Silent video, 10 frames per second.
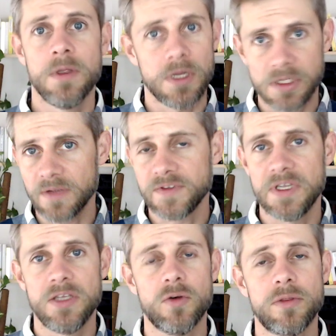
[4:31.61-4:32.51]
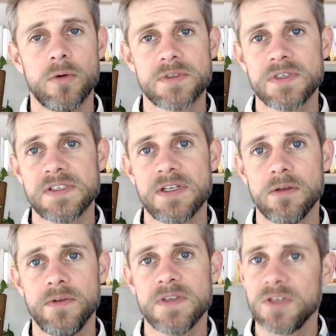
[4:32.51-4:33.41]
I'd love to hear your thoughts, as I said,
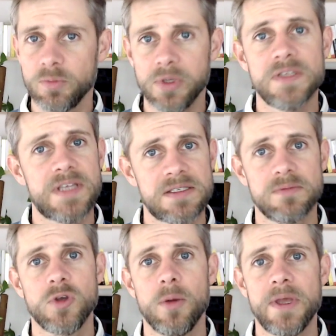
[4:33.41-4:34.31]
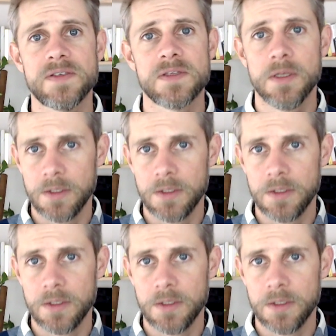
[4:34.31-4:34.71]
on this, so please add some comments